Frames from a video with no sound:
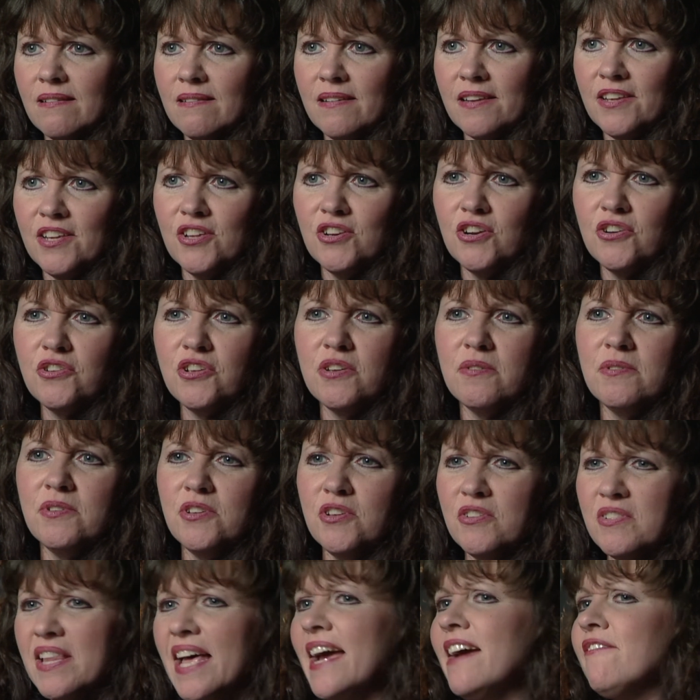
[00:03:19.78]
you know,
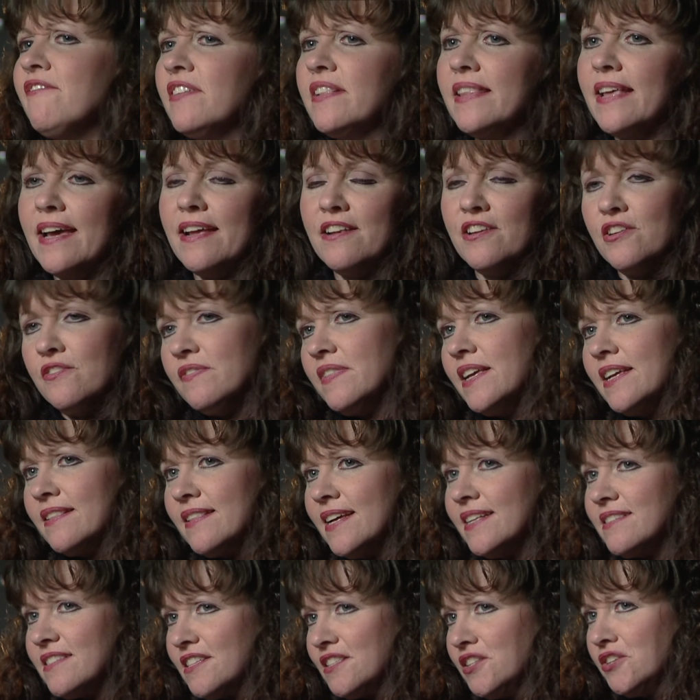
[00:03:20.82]
you laugh at that and you think
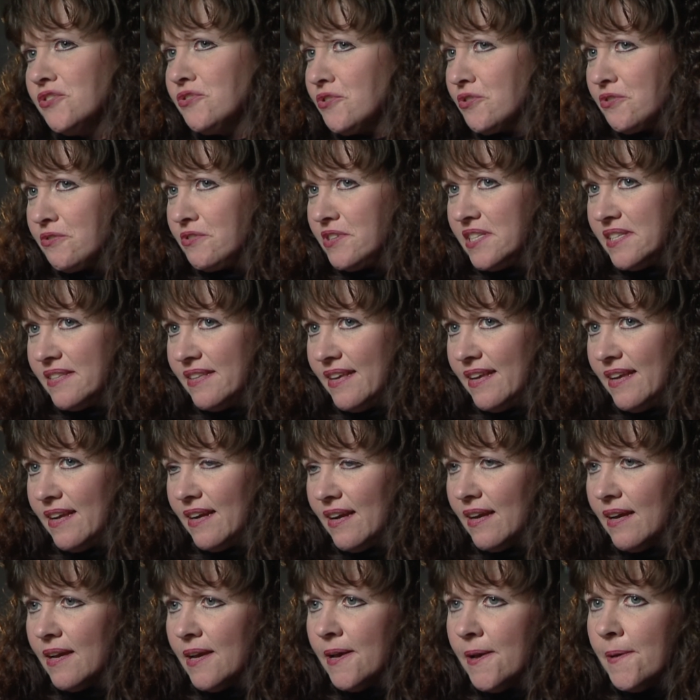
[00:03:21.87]
that's a ludicrous
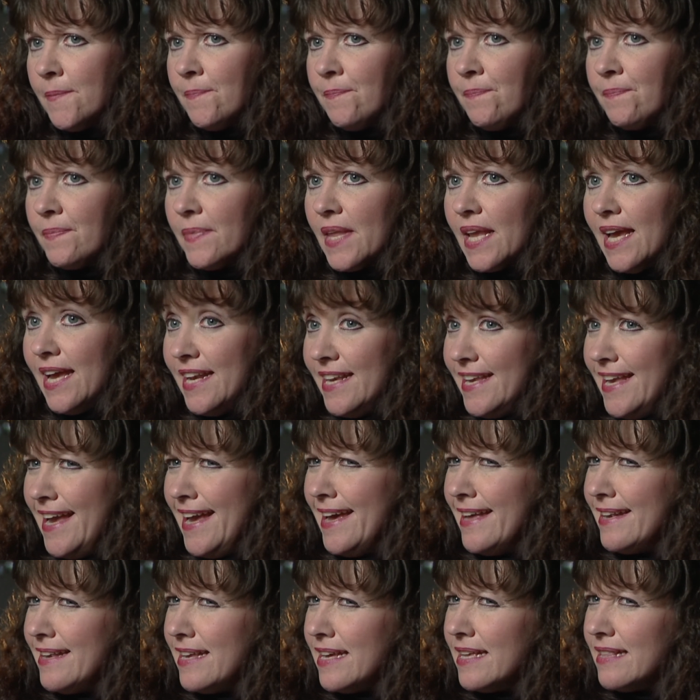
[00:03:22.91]
thing. And
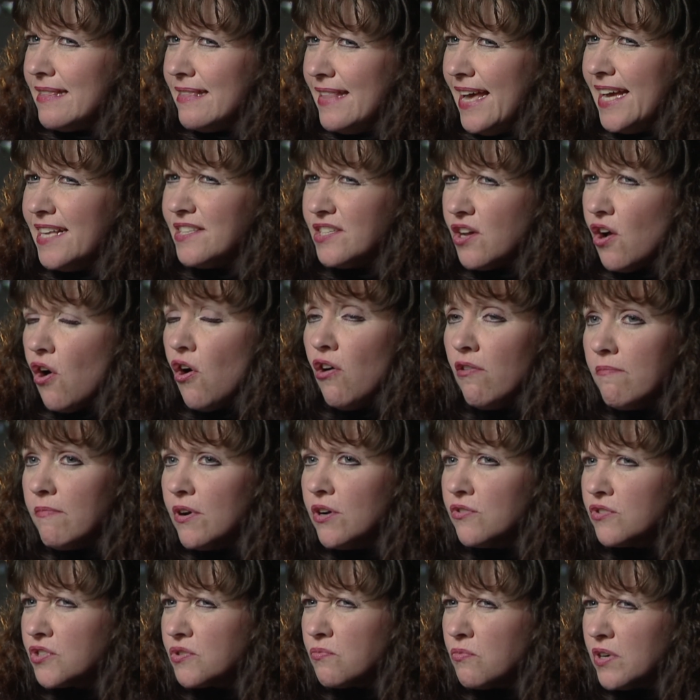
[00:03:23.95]
yet, that's
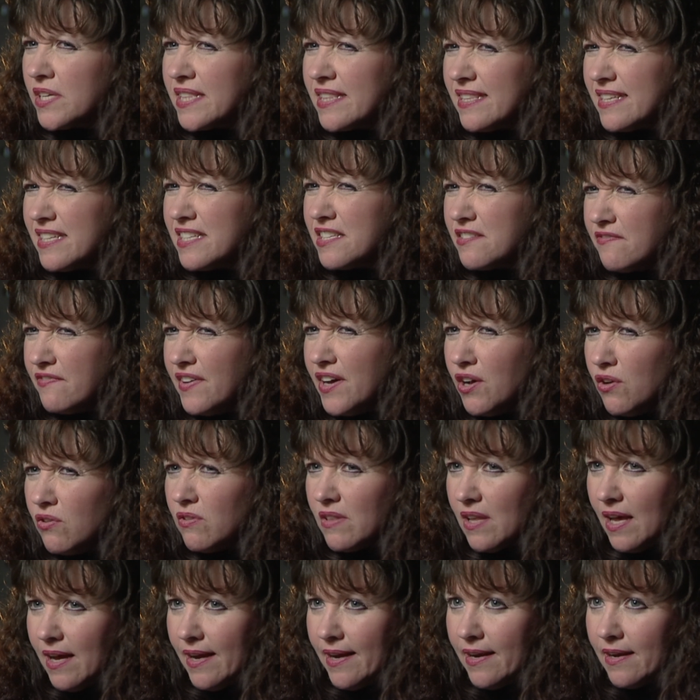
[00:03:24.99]
almost what this felt
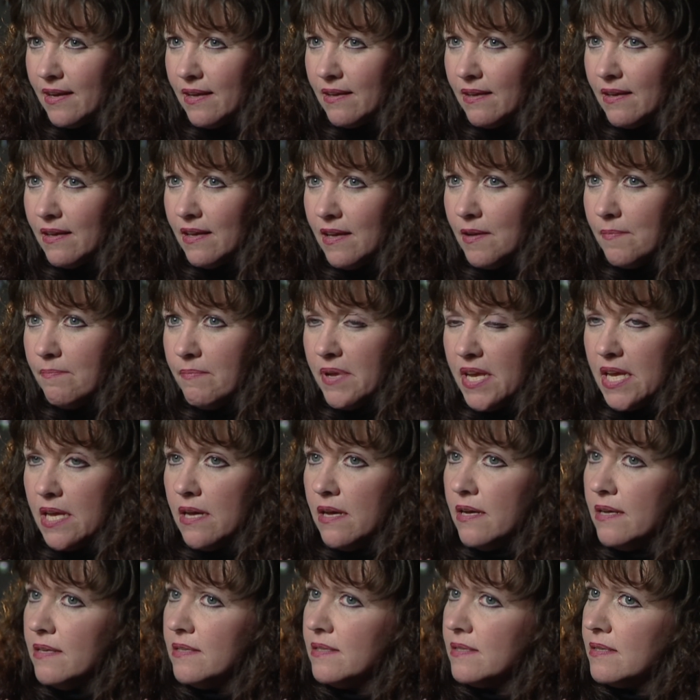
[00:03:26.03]
like,
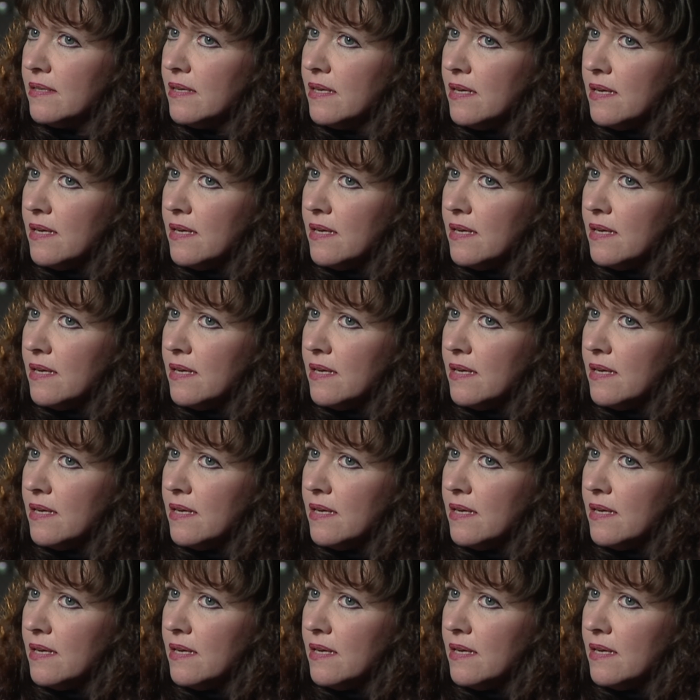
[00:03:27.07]
because